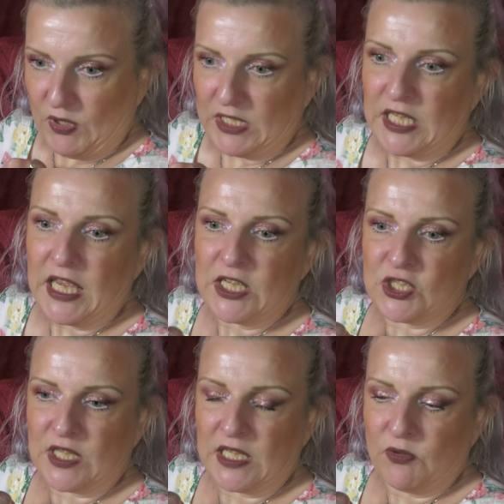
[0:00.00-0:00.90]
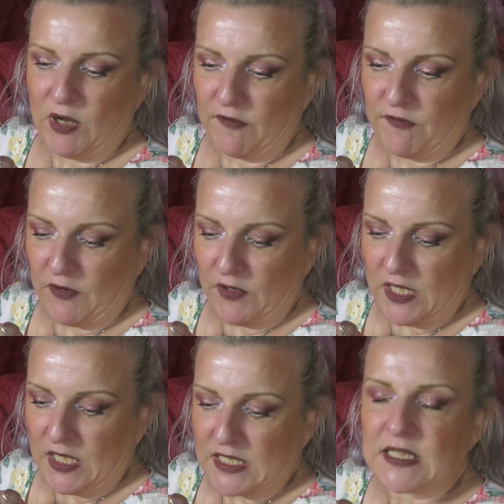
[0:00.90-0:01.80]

attached, then you are very